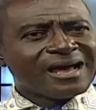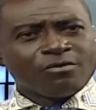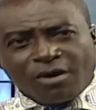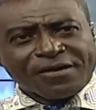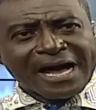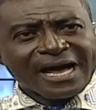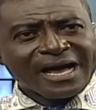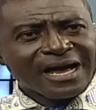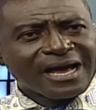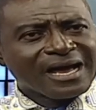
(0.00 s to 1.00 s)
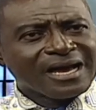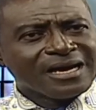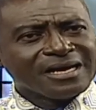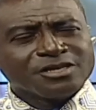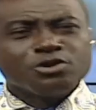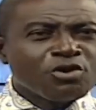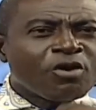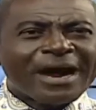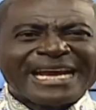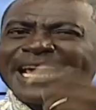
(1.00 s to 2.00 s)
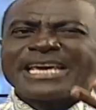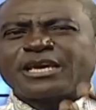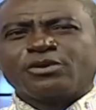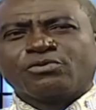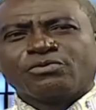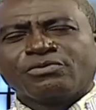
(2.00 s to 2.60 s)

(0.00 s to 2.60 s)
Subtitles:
wafa. You know I like you.